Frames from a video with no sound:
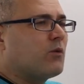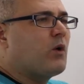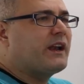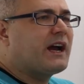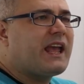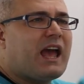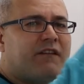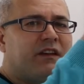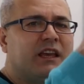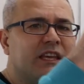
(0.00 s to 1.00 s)
when I
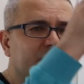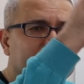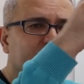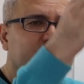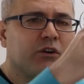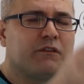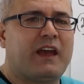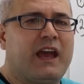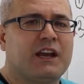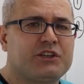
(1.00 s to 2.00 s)
have a history of
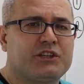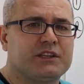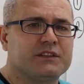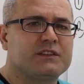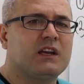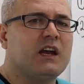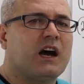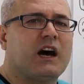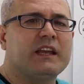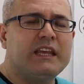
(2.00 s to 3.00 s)
actions,
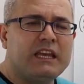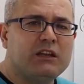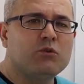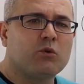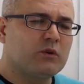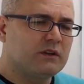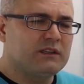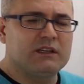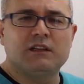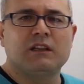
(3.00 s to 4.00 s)
I ignore
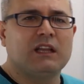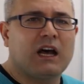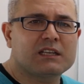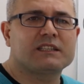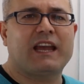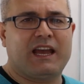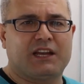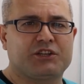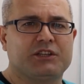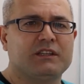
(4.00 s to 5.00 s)
the last
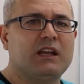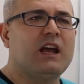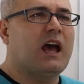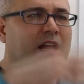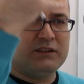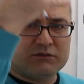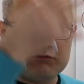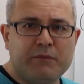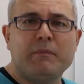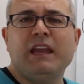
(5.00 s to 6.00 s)
action, and the
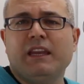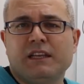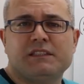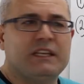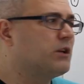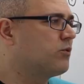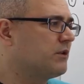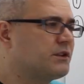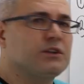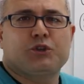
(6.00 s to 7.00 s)
remaining
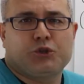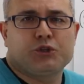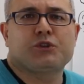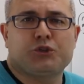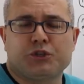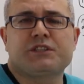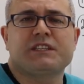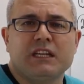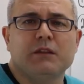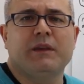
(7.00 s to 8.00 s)
sequence should
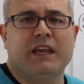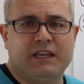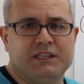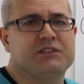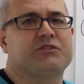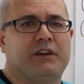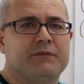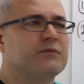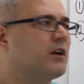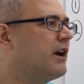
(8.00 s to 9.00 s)
still be a history.
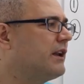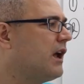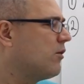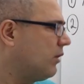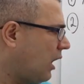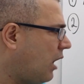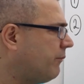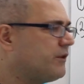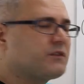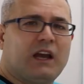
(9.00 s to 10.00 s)
All right. Well,
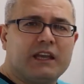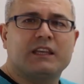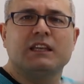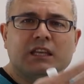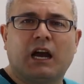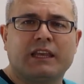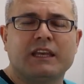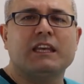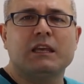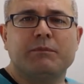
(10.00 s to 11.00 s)
obviously, I
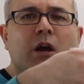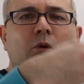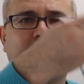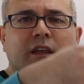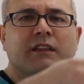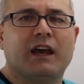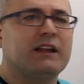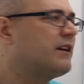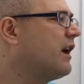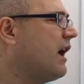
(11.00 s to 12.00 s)
can keep going that,